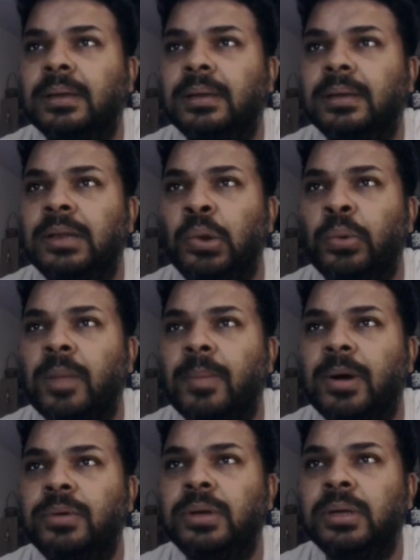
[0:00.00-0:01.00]
loan
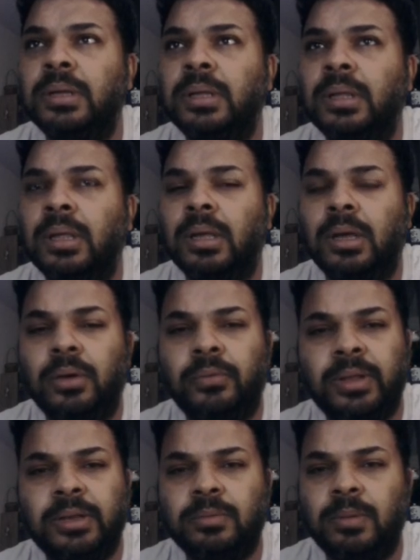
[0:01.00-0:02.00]
amount.
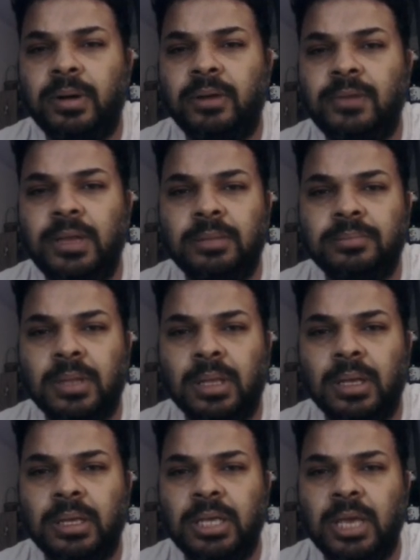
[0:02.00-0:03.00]
Well, roughly
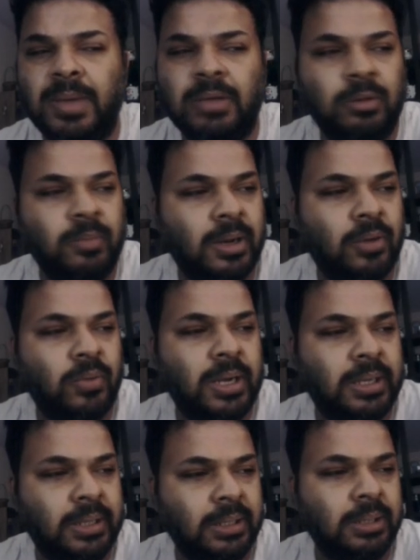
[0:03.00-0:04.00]
EMI will be around
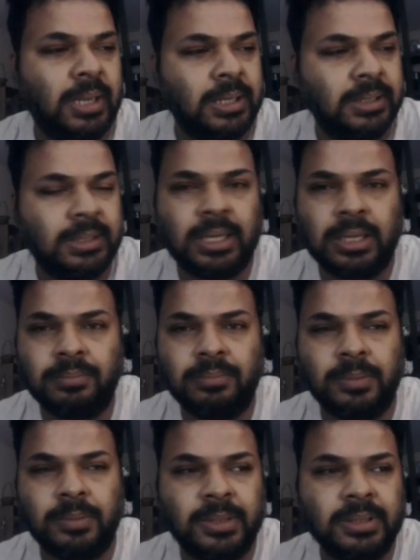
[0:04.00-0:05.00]
80k per
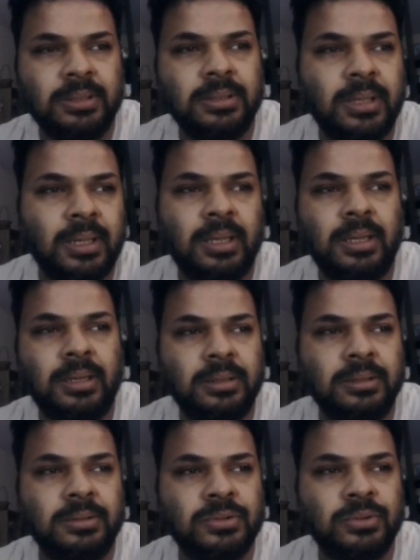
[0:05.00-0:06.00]
month,
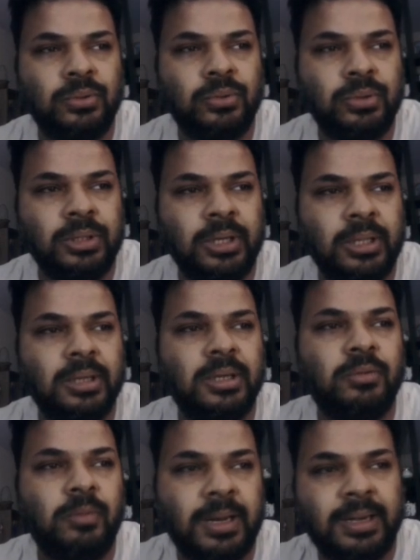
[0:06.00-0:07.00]
and so in a year it
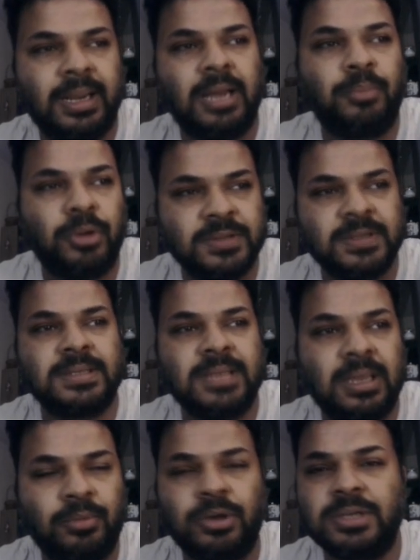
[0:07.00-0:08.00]
will be like
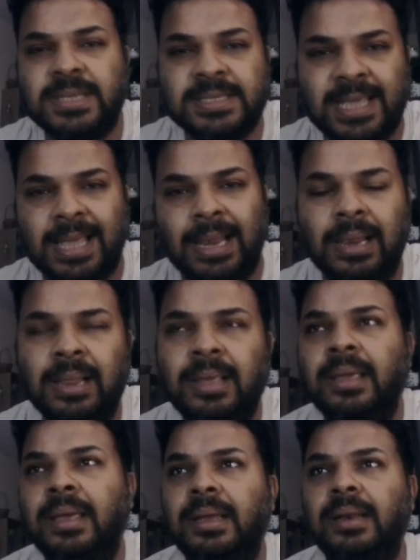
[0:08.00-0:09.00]
9.6 L
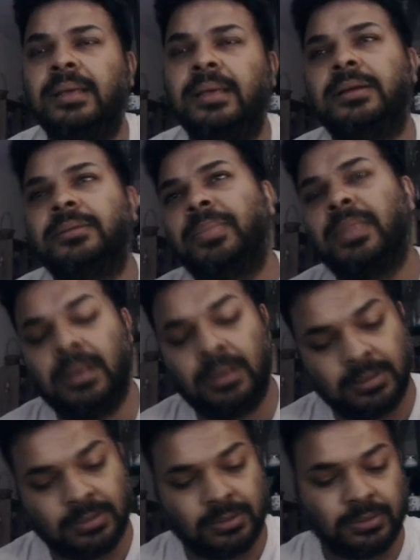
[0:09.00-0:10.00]
in a year.
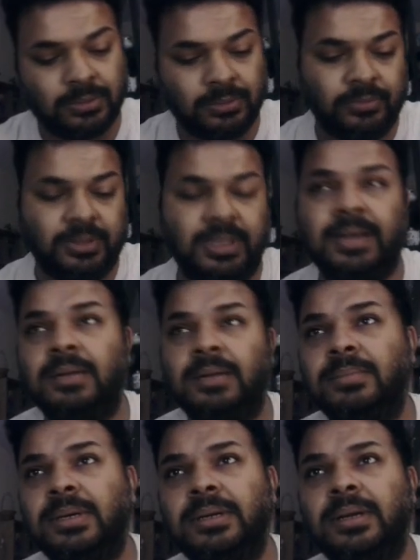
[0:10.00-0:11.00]
So with that
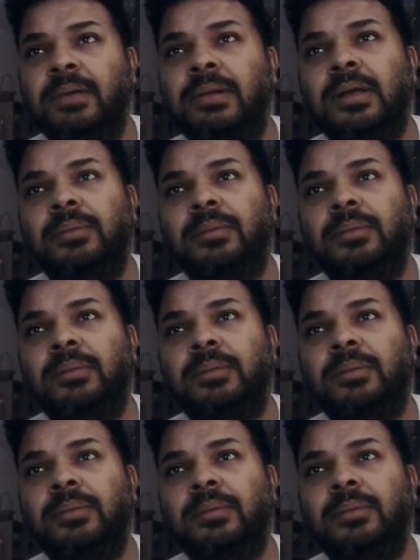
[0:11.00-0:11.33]
number, I will come